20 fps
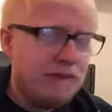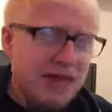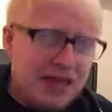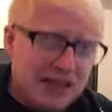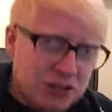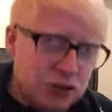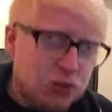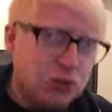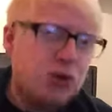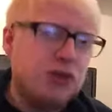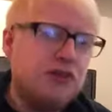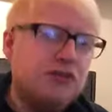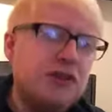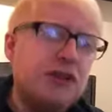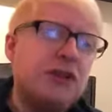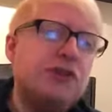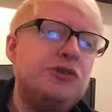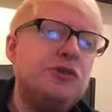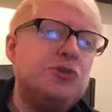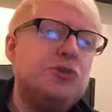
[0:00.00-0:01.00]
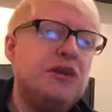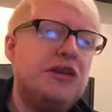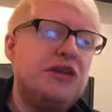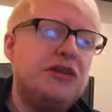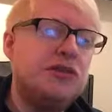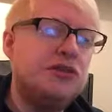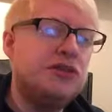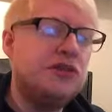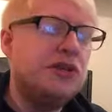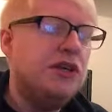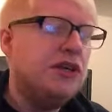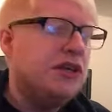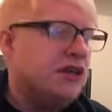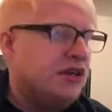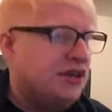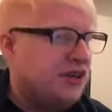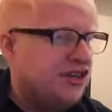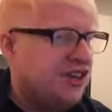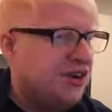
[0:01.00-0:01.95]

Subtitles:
It's one of those beers. You